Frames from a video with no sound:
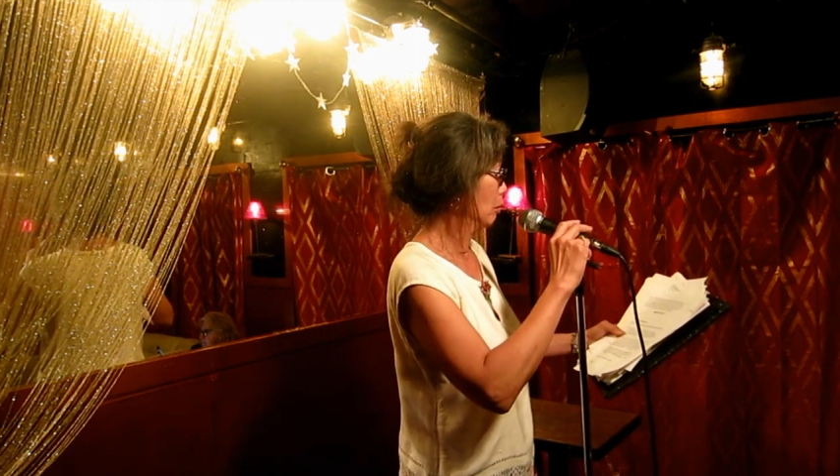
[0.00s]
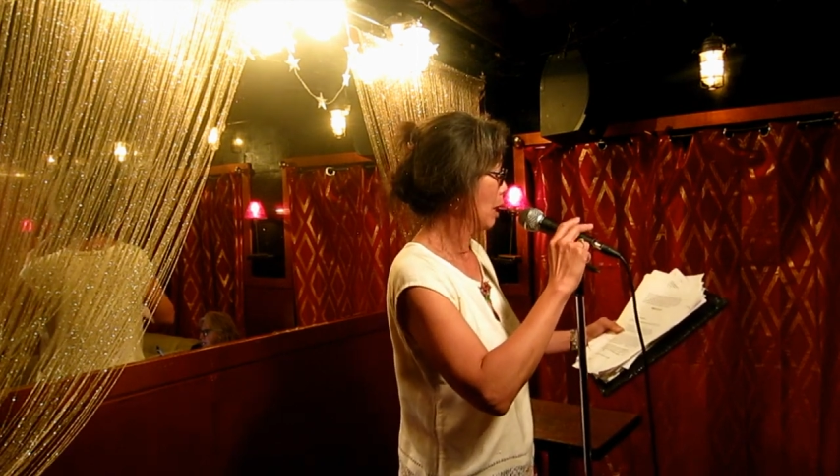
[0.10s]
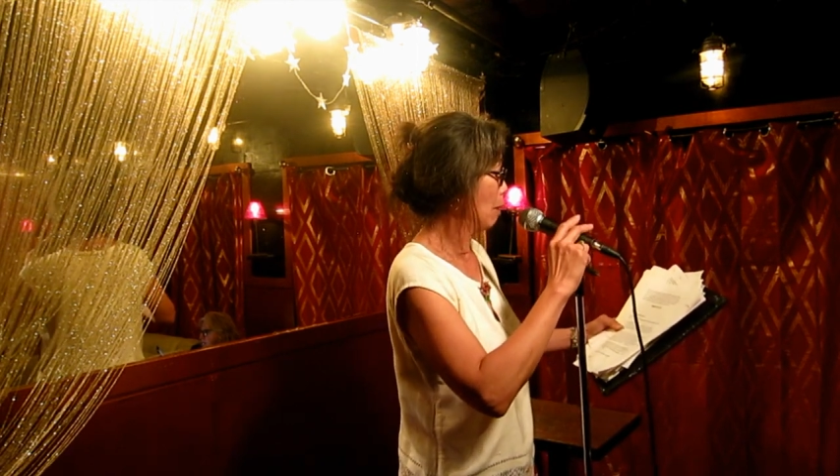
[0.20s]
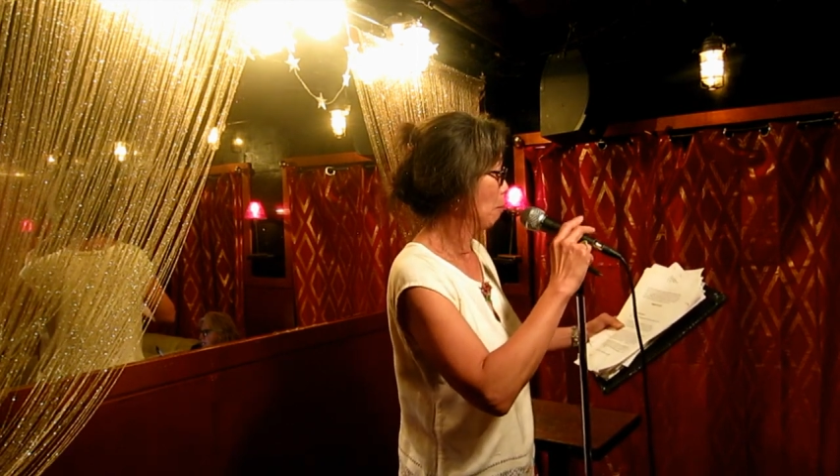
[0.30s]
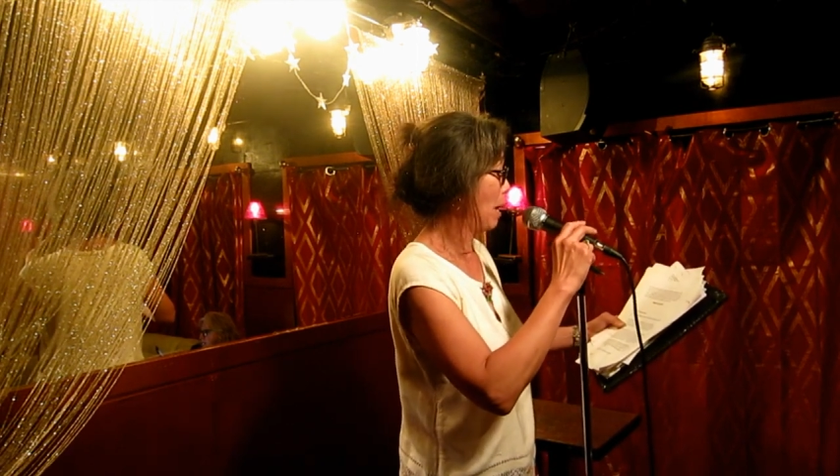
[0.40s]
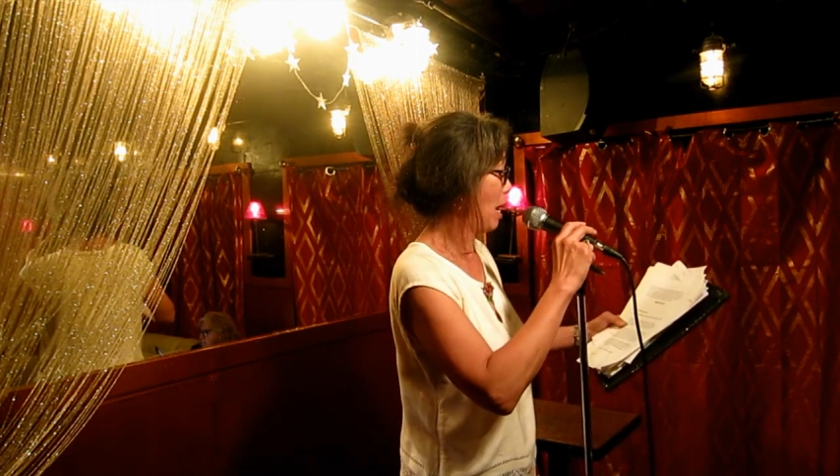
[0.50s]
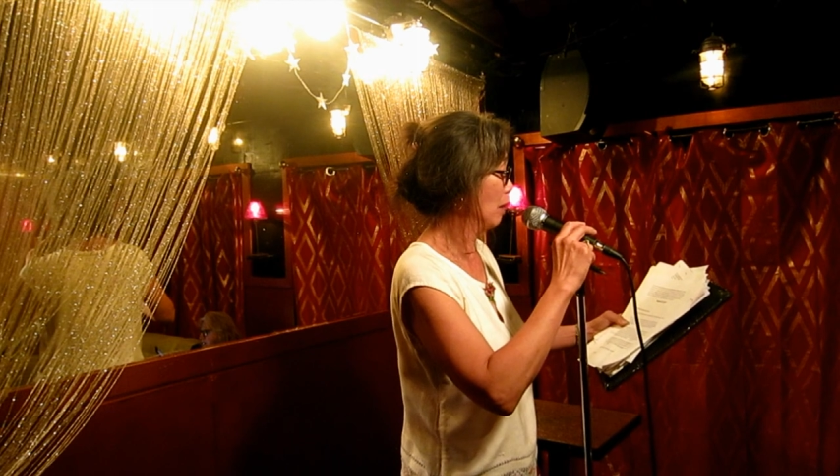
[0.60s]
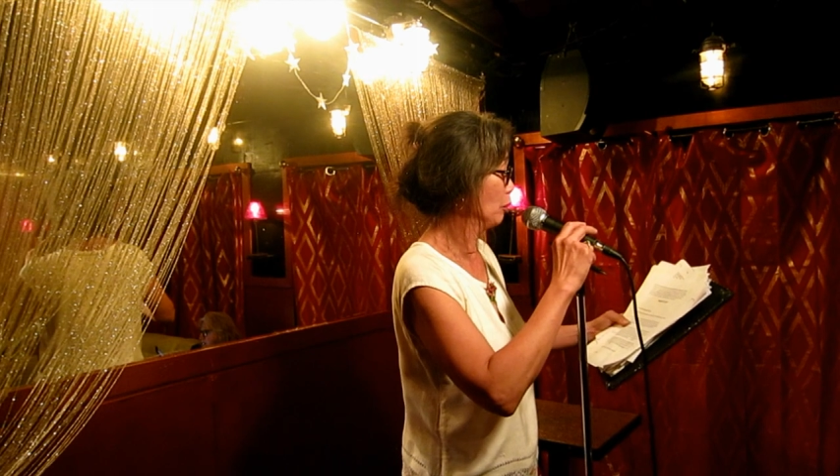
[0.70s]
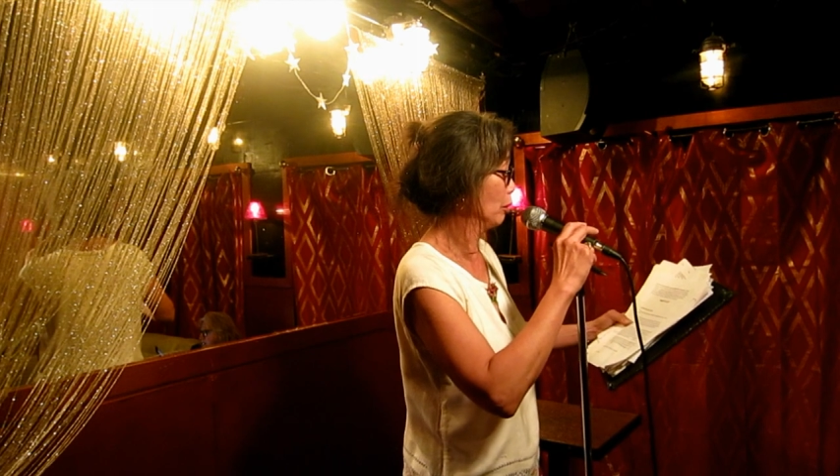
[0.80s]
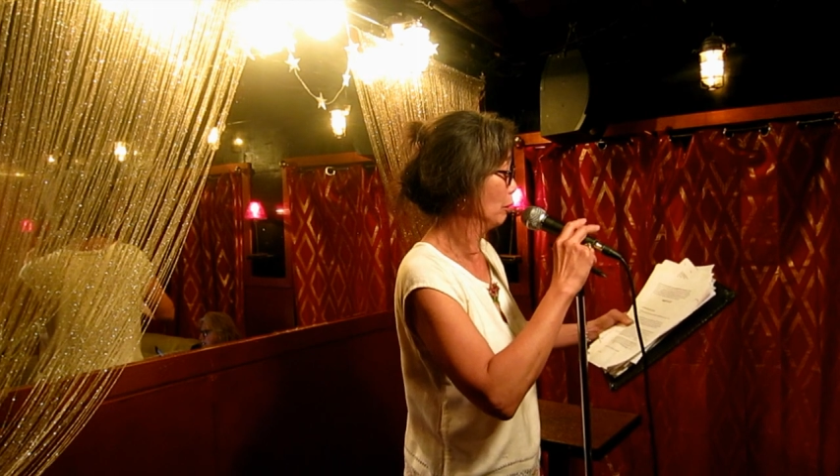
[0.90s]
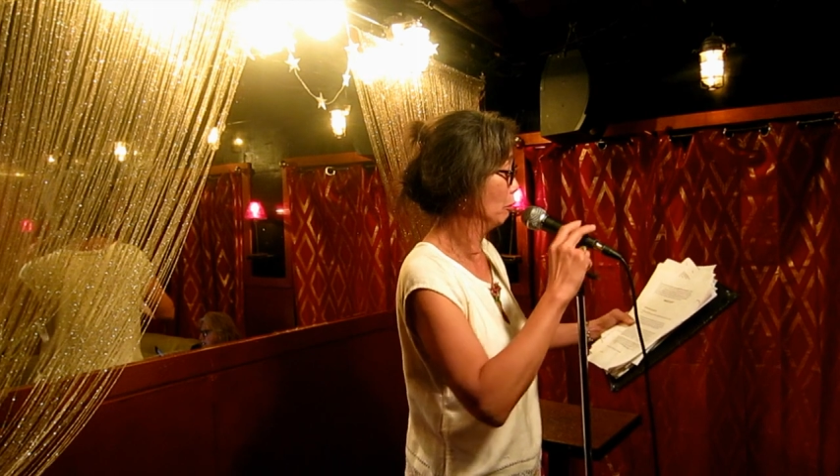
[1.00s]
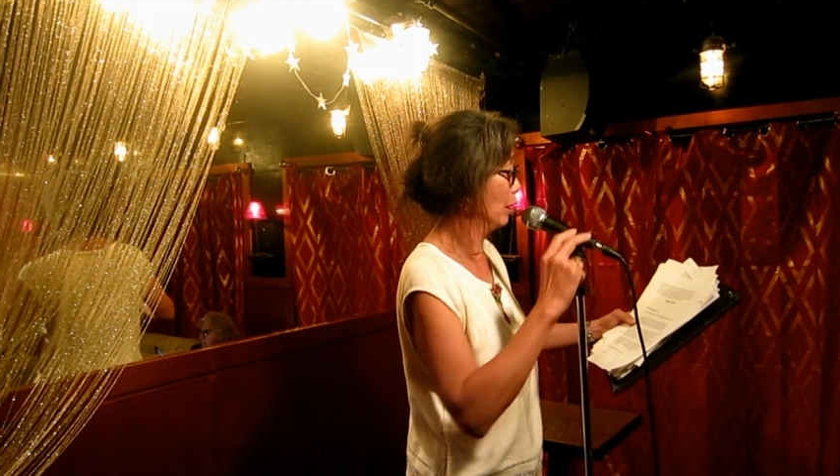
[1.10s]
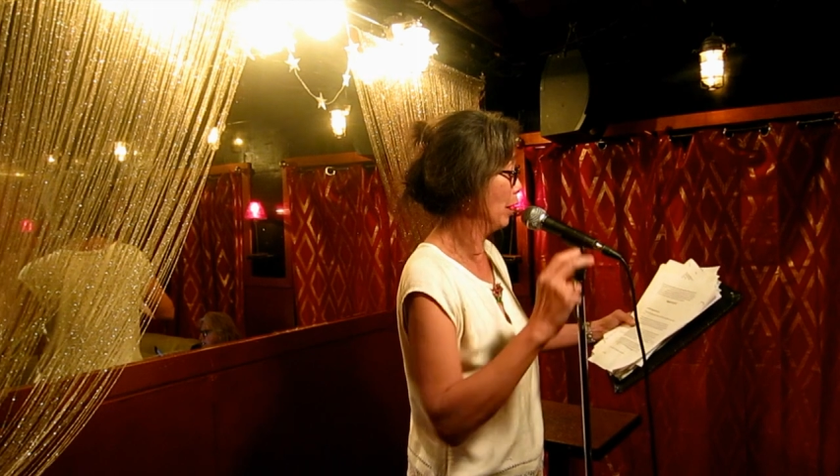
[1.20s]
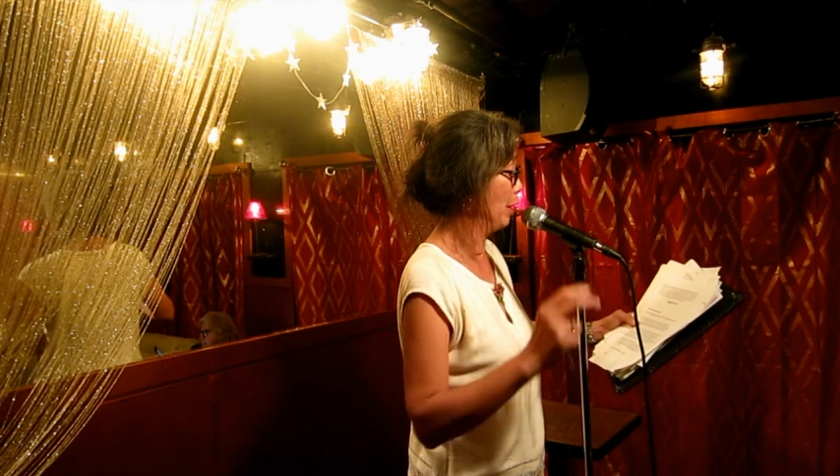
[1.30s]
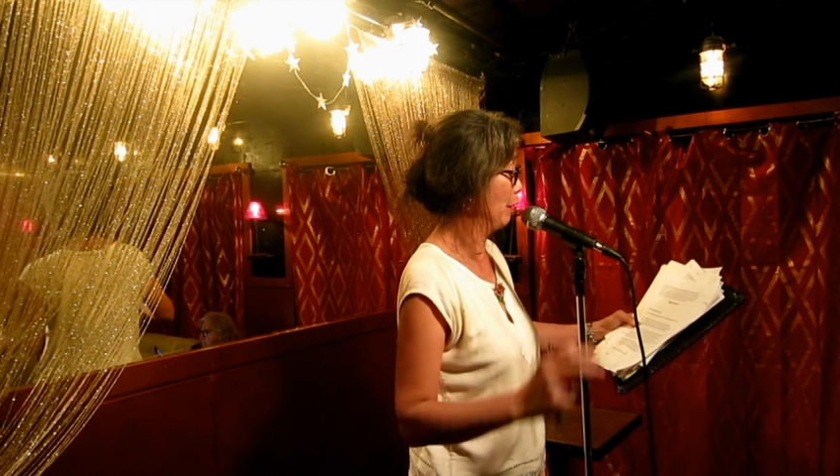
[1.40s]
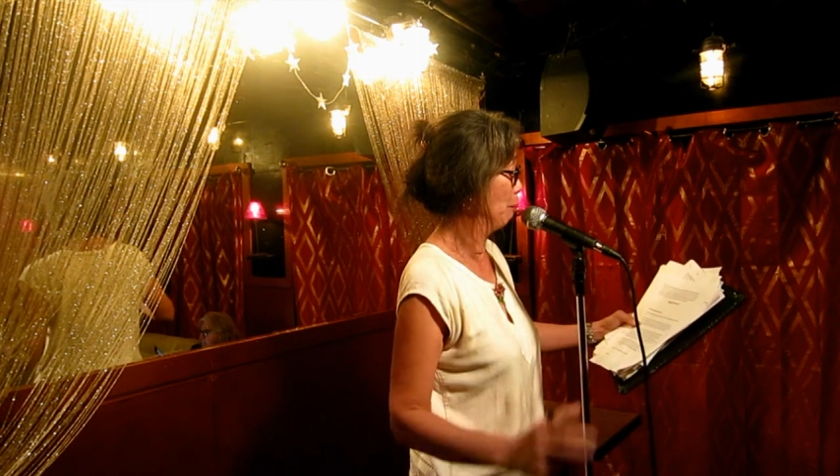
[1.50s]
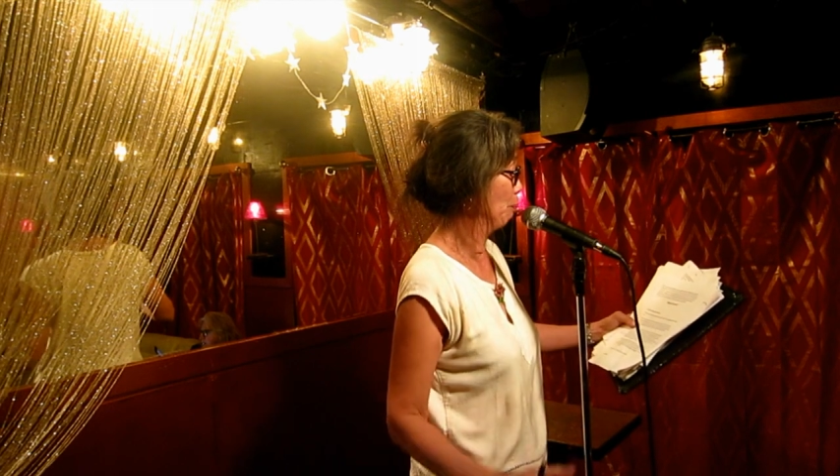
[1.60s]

had passed away